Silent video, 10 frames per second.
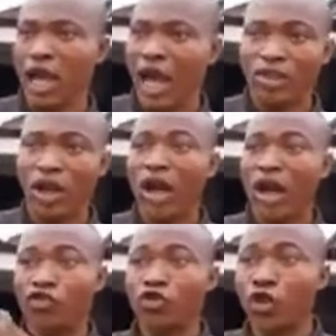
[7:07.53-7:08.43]
I don't
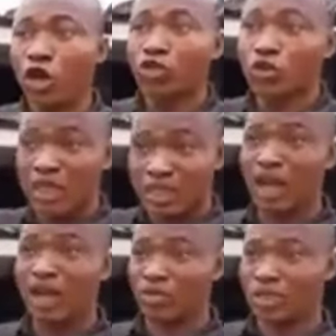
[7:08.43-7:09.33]
have to go to
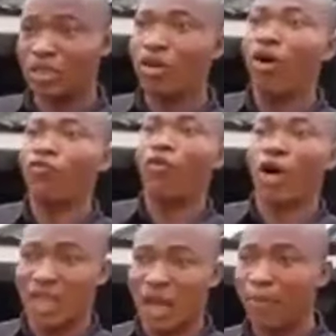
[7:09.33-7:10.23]
details of
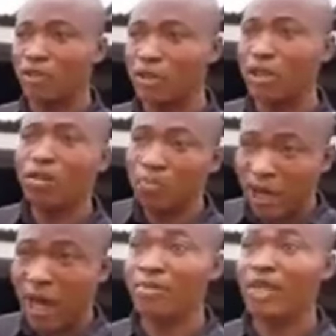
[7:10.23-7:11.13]
what happened,
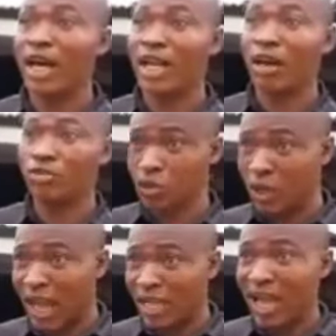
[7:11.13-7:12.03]
but I'm here now to
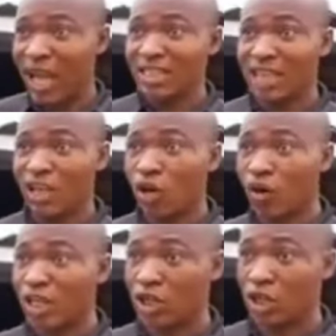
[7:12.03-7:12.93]
answer your
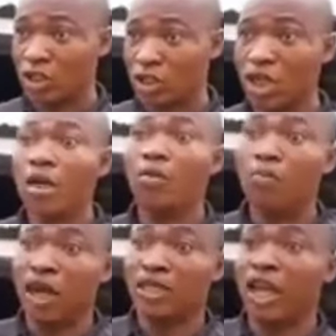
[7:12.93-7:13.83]
questions.
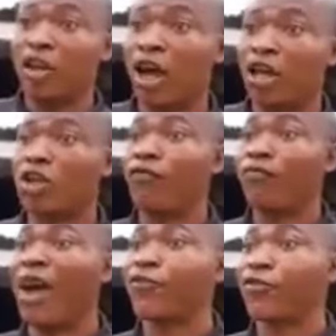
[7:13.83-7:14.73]
But a lot
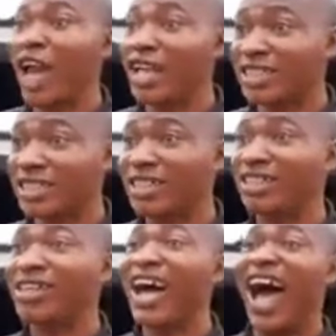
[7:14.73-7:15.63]
of my friends
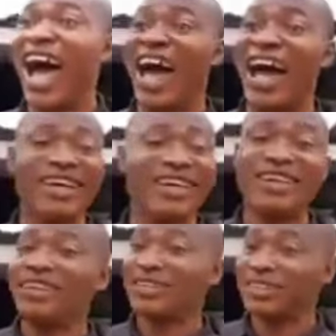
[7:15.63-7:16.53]
are
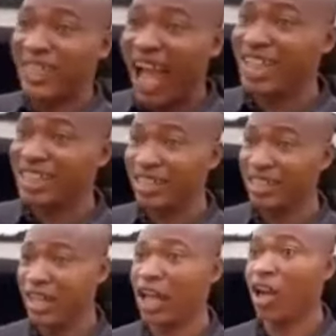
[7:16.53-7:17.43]
dead.
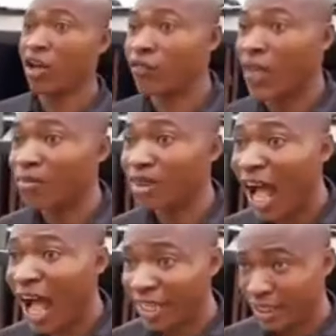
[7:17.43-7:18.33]
A lot of them
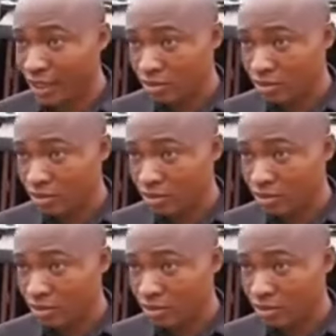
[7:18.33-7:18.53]
died.